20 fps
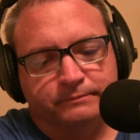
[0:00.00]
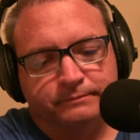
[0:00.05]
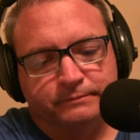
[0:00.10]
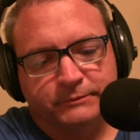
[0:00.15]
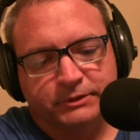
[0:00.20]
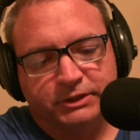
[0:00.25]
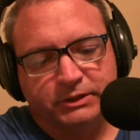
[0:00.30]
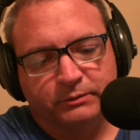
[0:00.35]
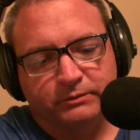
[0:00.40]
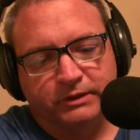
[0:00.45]

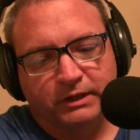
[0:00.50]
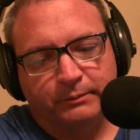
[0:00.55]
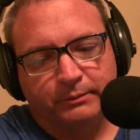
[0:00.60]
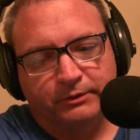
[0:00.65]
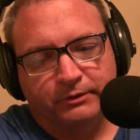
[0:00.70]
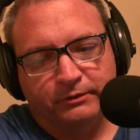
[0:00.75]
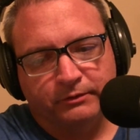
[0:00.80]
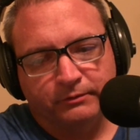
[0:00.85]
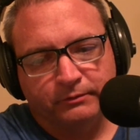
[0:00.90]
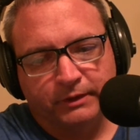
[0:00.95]
she was able
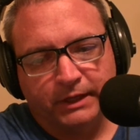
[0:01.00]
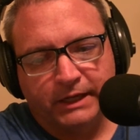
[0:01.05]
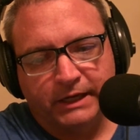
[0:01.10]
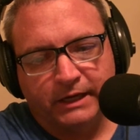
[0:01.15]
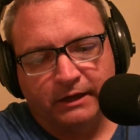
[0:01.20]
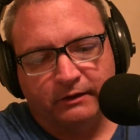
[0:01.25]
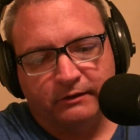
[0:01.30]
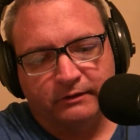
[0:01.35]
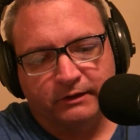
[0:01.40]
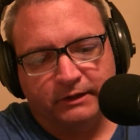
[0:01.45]
to lay
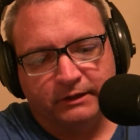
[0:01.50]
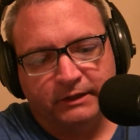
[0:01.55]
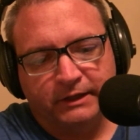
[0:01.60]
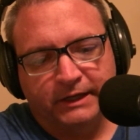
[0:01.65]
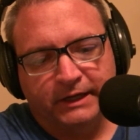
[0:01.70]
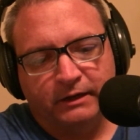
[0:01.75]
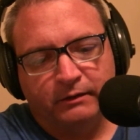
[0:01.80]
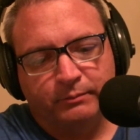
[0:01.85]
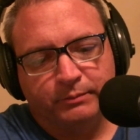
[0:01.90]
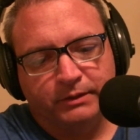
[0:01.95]
down and take a
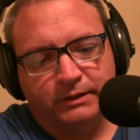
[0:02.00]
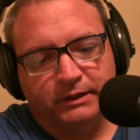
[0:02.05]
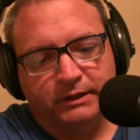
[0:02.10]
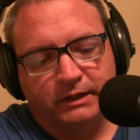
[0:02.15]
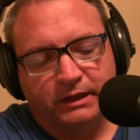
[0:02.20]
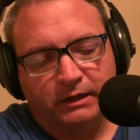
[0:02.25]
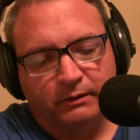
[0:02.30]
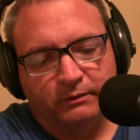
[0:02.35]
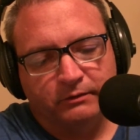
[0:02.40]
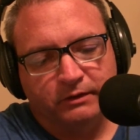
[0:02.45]
nap, and
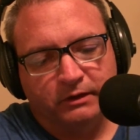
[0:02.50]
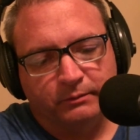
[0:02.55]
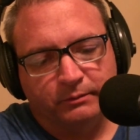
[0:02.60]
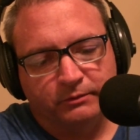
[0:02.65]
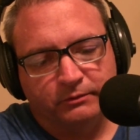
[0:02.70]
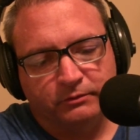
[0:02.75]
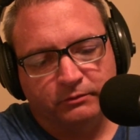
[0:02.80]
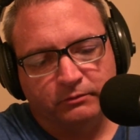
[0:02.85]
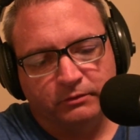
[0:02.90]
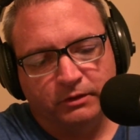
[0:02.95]
I was able
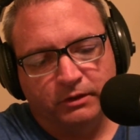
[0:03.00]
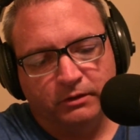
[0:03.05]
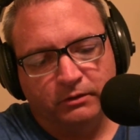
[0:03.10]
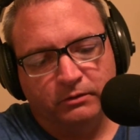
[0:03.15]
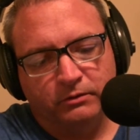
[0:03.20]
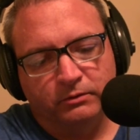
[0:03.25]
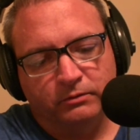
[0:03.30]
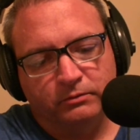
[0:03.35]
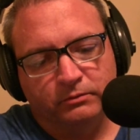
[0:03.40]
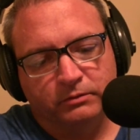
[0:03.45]
to
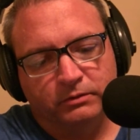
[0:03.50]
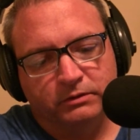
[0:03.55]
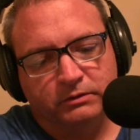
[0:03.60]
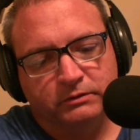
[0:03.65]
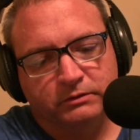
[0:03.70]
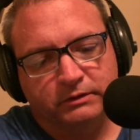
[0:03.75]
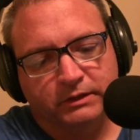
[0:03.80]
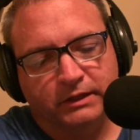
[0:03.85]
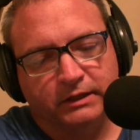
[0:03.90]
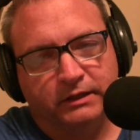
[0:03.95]
go
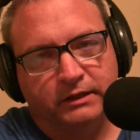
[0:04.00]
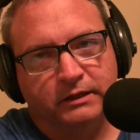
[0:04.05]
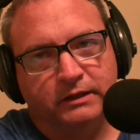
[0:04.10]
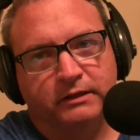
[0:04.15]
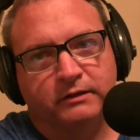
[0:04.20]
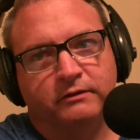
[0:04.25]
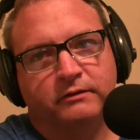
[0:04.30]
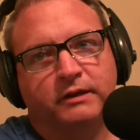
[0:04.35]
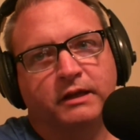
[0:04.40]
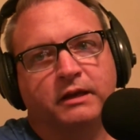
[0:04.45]

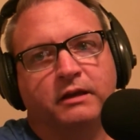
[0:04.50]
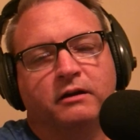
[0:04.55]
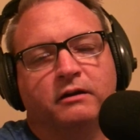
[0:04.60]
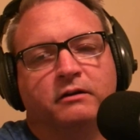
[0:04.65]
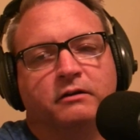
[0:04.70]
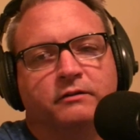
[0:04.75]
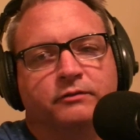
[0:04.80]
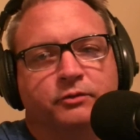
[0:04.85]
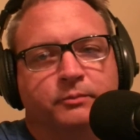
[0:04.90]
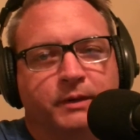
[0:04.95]
and take
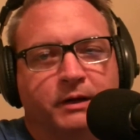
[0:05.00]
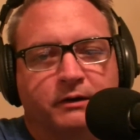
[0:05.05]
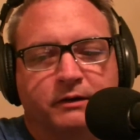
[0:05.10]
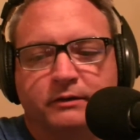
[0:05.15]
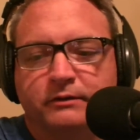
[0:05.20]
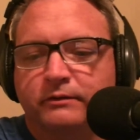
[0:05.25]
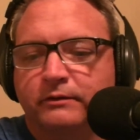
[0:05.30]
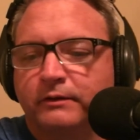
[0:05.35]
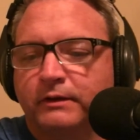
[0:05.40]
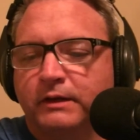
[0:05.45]
care of some
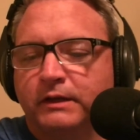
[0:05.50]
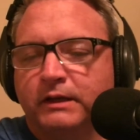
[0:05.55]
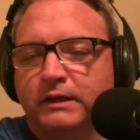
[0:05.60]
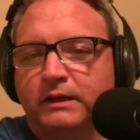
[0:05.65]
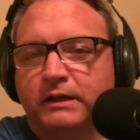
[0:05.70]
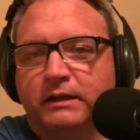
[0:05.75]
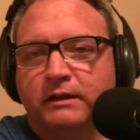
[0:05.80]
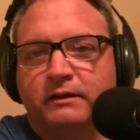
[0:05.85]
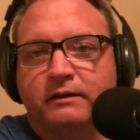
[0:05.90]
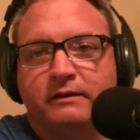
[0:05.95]
errands.
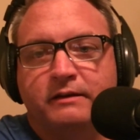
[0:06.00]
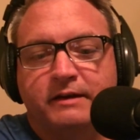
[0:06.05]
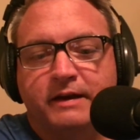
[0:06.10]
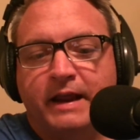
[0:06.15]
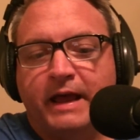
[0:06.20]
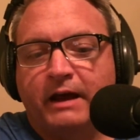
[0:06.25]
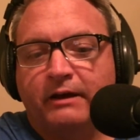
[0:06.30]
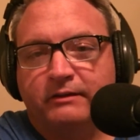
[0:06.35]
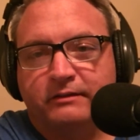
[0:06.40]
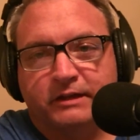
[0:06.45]

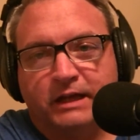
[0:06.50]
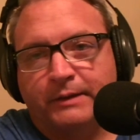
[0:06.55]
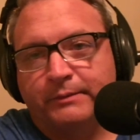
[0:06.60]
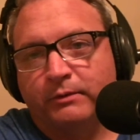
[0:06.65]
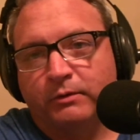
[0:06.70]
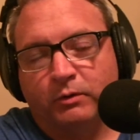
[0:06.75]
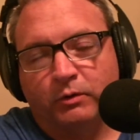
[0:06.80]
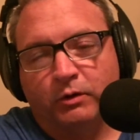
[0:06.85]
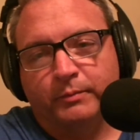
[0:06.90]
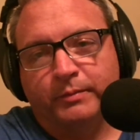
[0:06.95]
Now it's time to
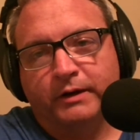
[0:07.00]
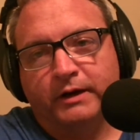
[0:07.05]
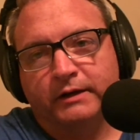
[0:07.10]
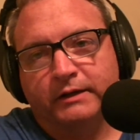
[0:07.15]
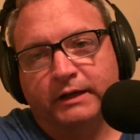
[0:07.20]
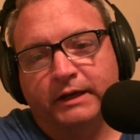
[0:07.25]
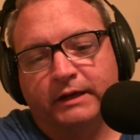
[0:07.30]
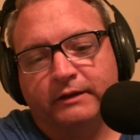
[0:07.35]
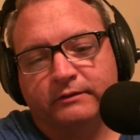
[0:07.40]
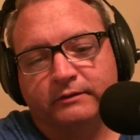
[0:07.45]
record a
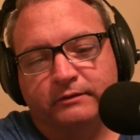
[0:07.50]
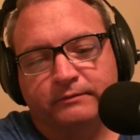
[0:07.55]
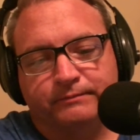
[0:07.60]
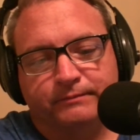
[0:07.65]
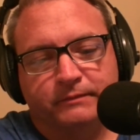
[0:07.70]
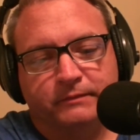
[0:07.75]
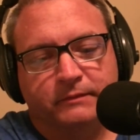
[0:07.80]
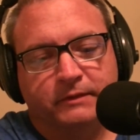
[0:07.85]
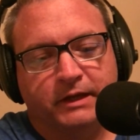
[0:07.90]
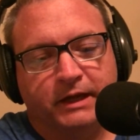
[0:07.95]
podcast.
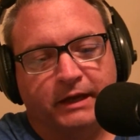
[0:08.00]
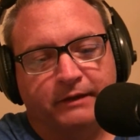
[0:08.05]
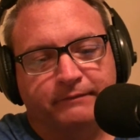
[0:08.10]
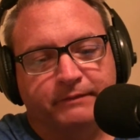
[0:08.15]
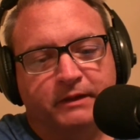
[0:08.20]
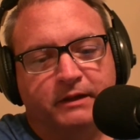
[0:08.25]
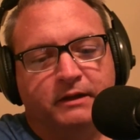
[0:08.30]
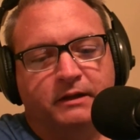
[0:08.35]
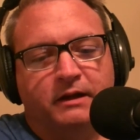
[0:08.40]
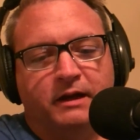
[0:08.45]
Okay,
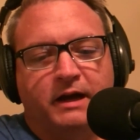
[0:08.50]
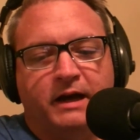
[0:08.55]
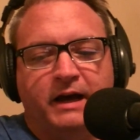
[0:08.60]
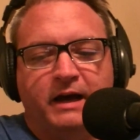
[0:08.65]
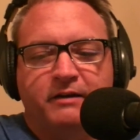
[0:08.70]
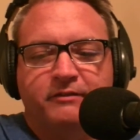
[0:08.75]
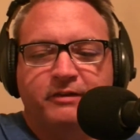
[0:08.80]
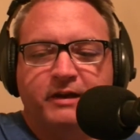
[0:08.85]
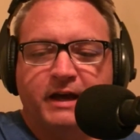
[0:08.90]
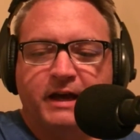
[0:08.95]
I
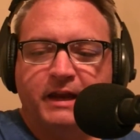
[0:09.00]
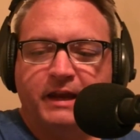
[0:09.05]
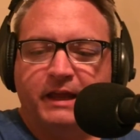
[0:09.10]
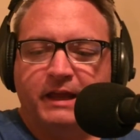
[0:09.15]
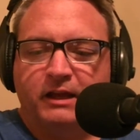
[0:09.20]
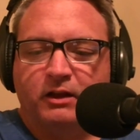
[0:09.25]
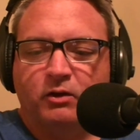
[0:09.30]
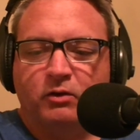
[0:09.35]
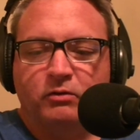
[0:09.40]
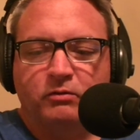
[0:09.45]
have had a